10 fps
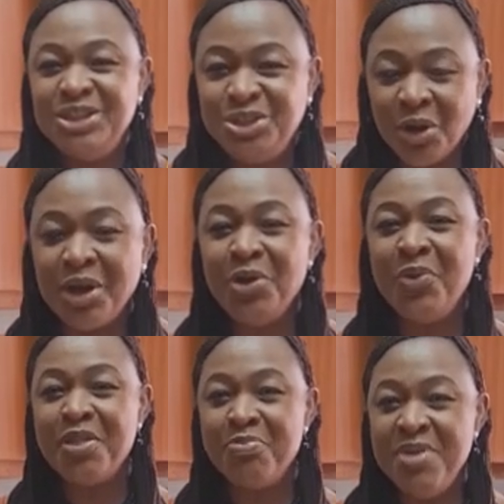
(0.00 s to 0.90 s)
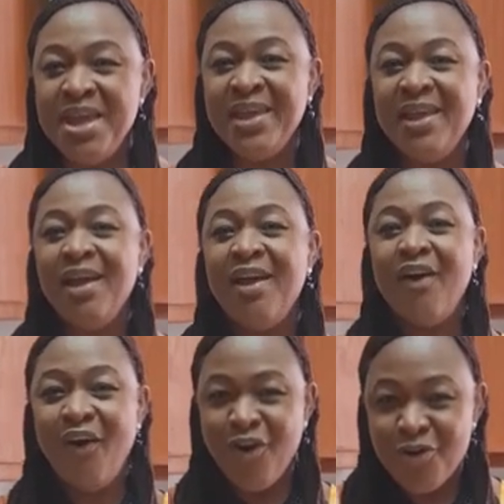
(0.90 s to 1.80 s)
journey with me
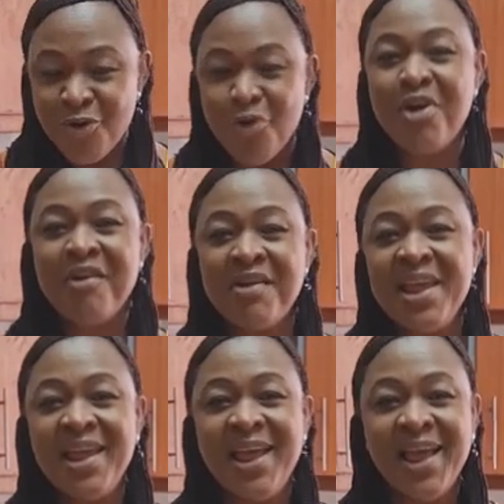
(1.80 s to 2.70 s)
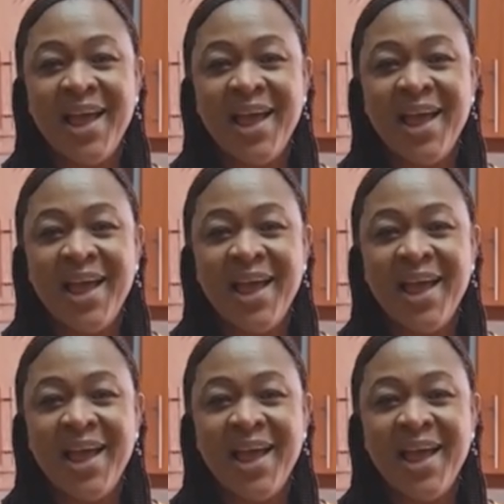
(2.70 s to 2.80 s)
on cookery